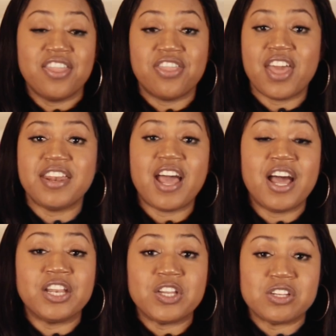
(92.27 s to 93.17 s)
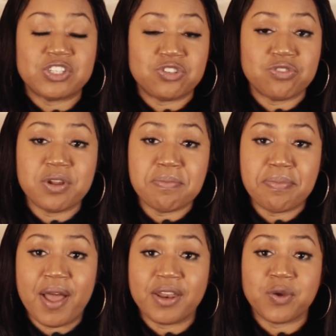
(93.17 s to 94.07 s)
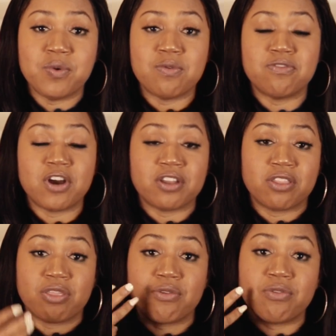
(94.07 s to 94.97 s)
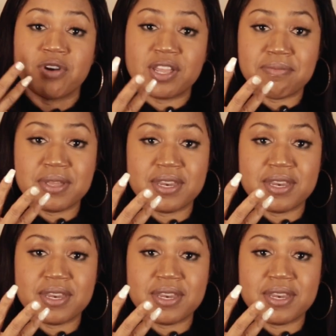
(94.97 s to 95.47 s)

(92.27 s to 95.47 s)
Then add your shrimp and cook for 3